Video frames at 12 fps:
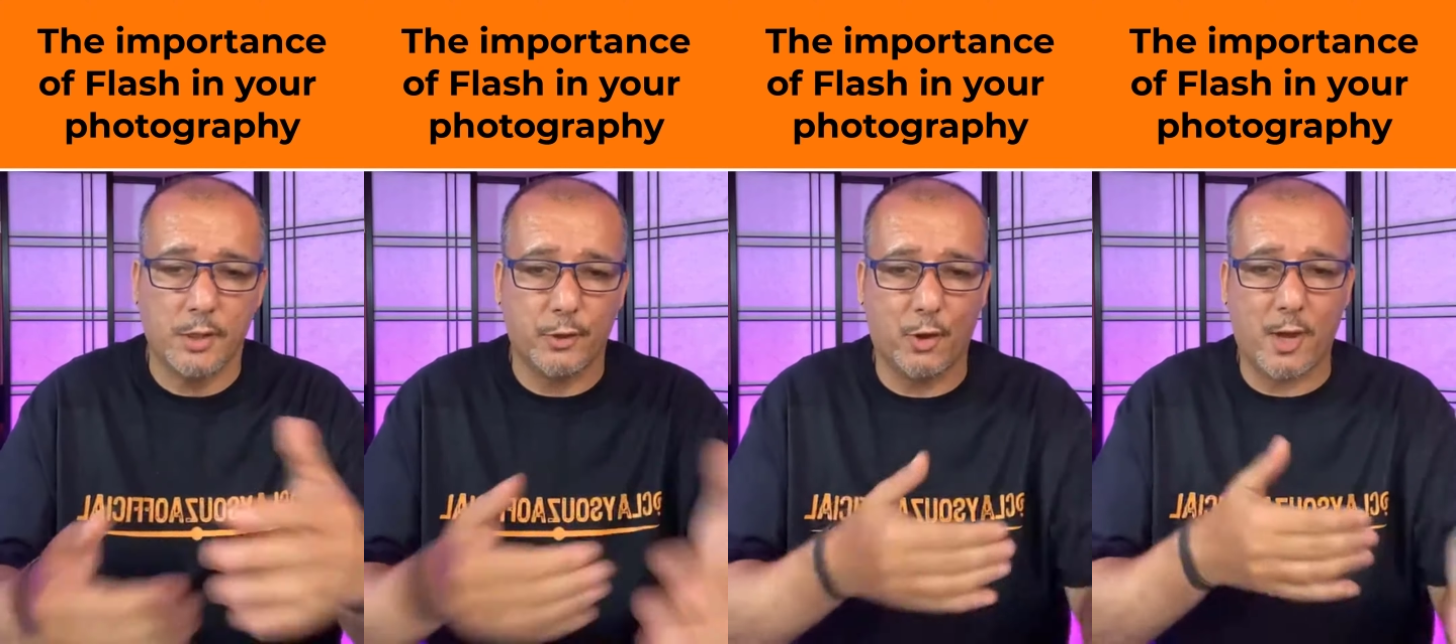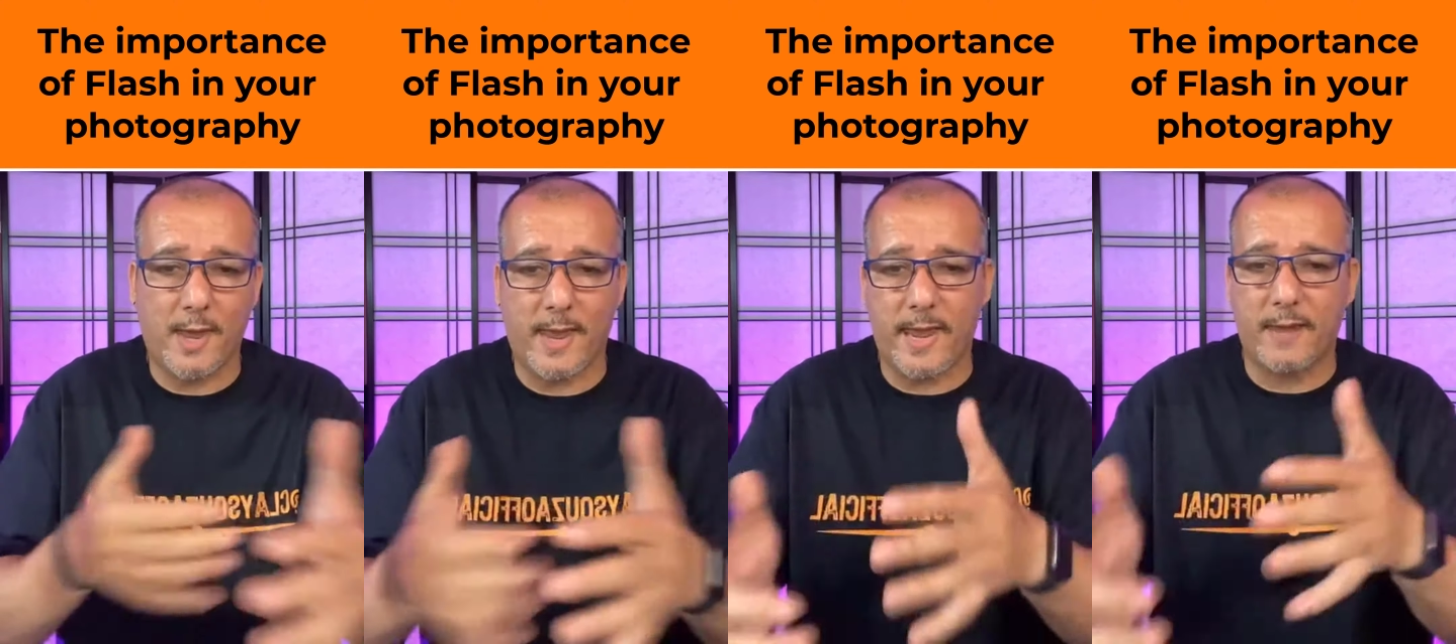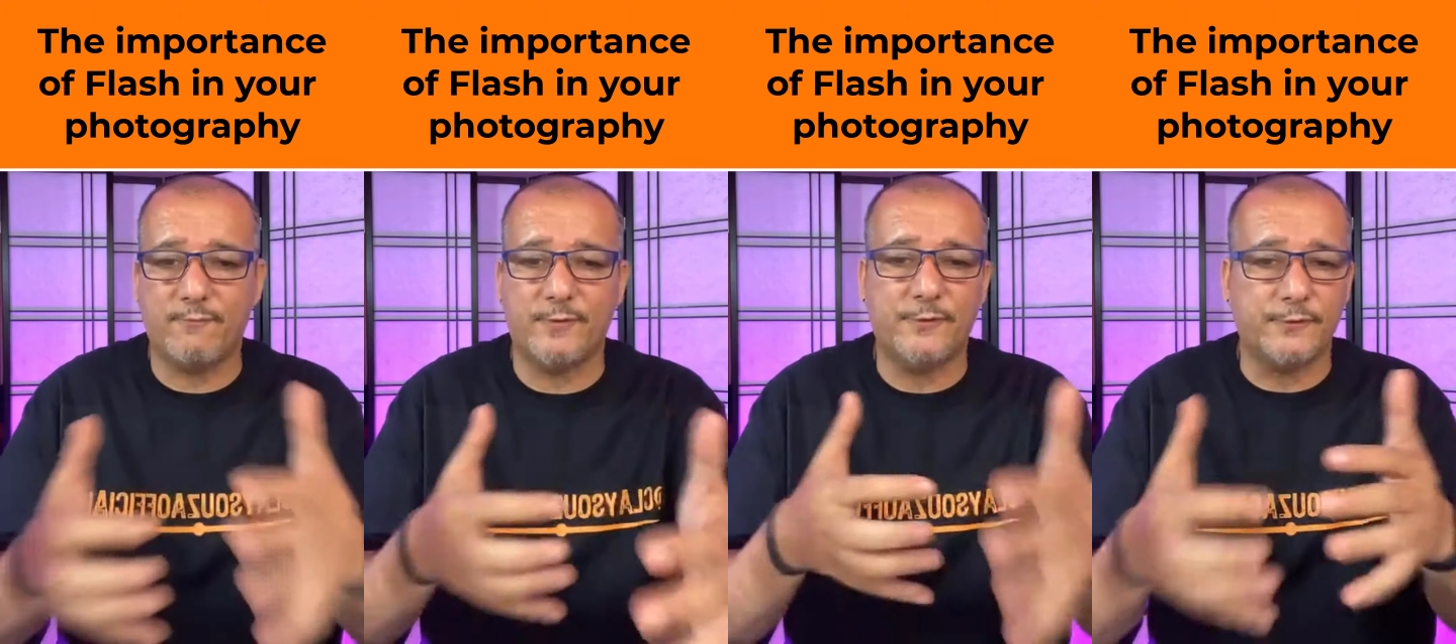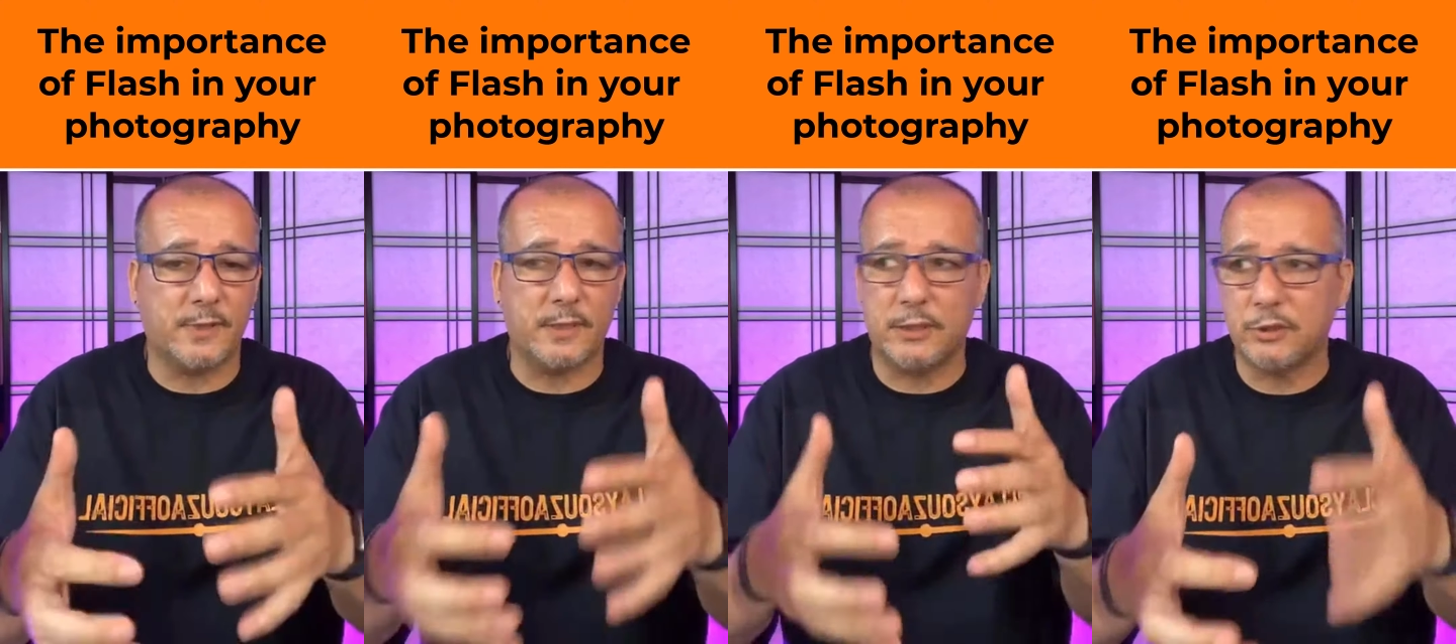not
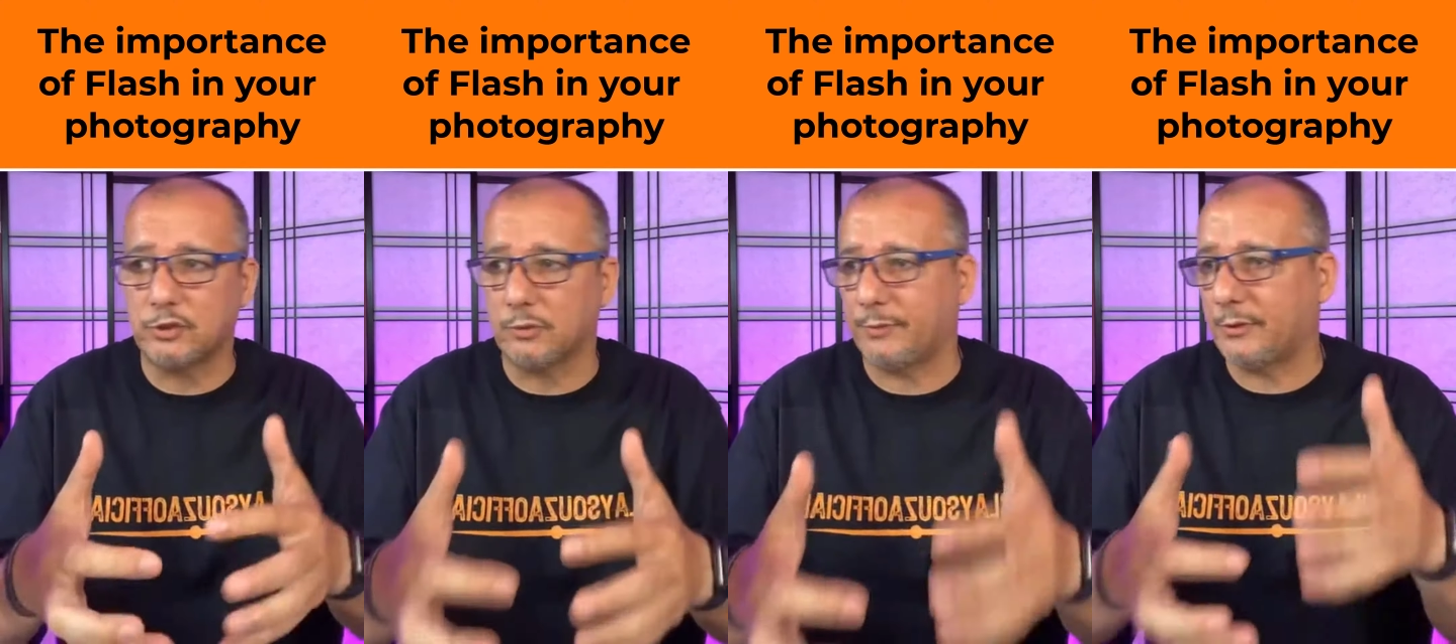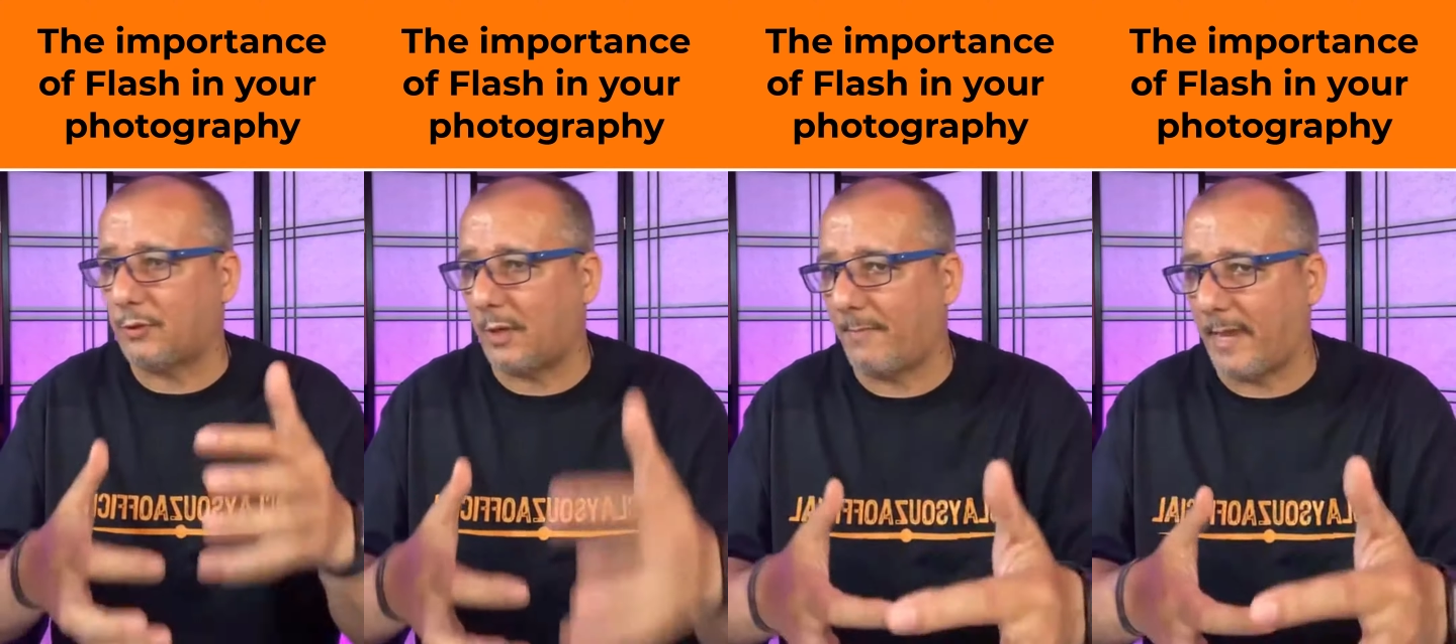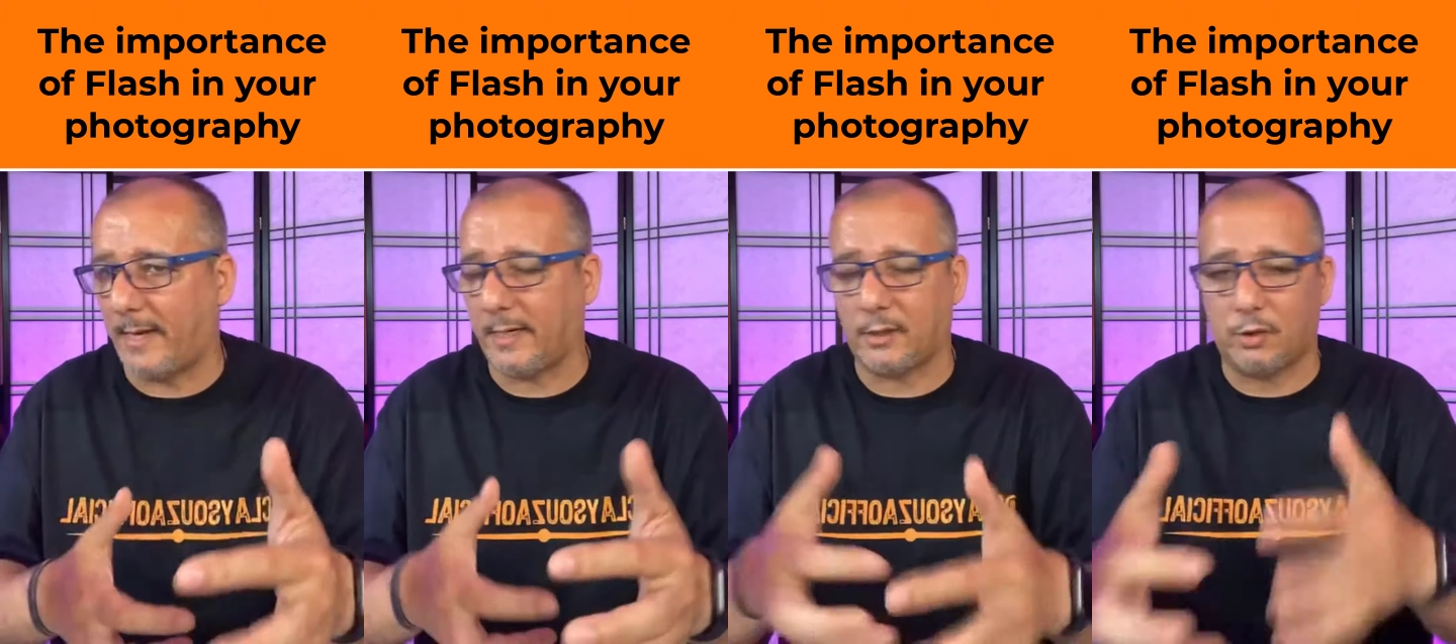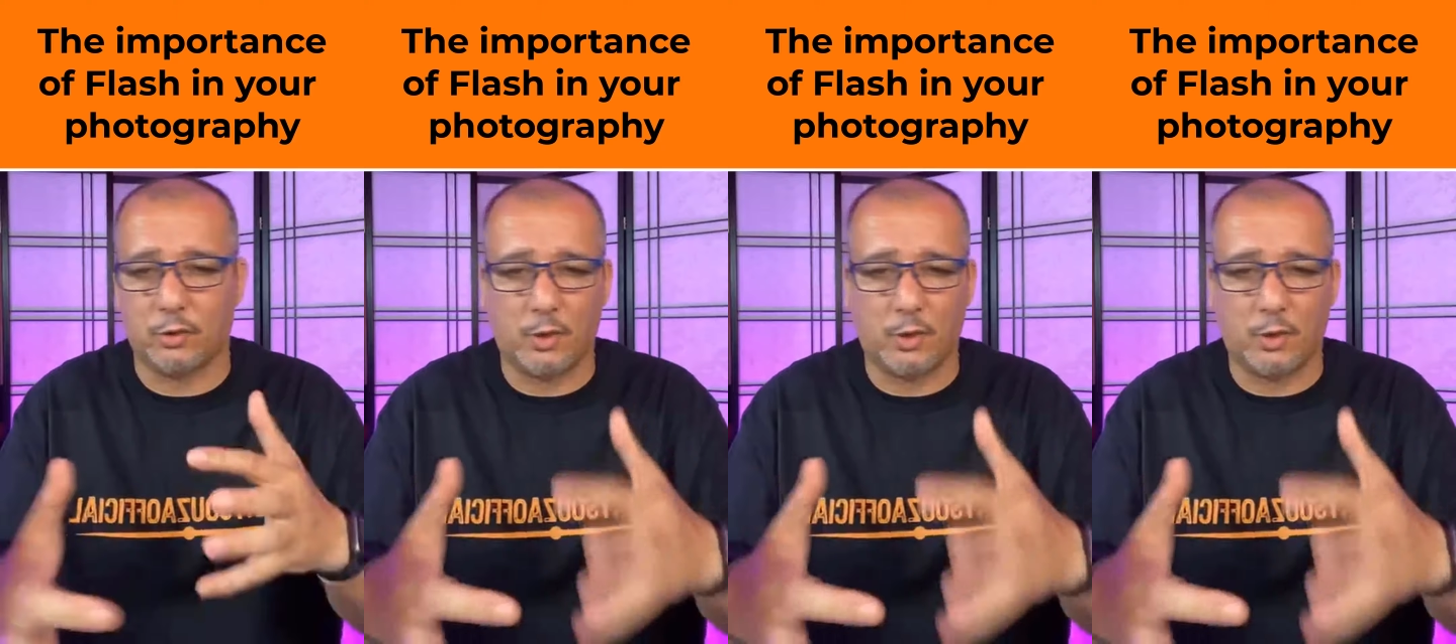everything needs to be dramatic.